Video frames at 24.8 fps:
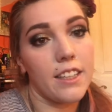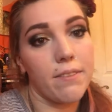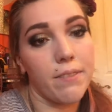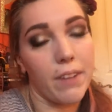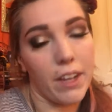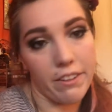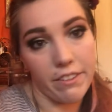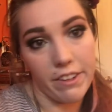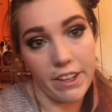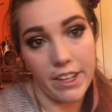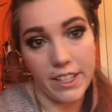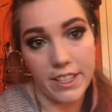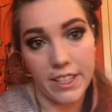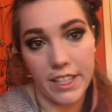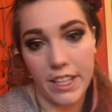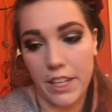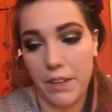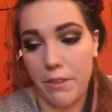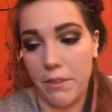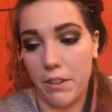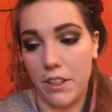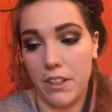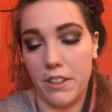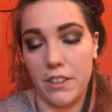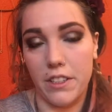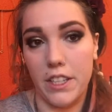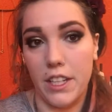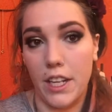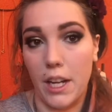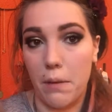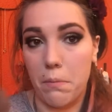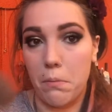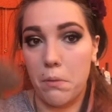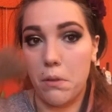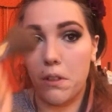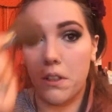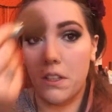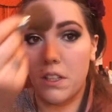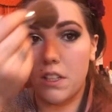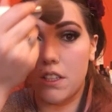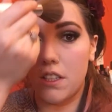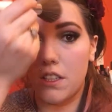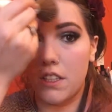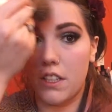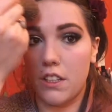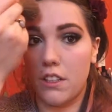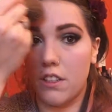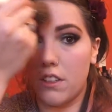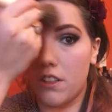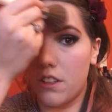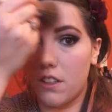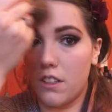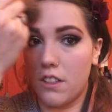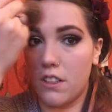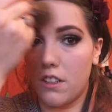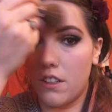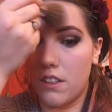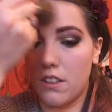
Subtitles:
my face anywhere else that I put concealer.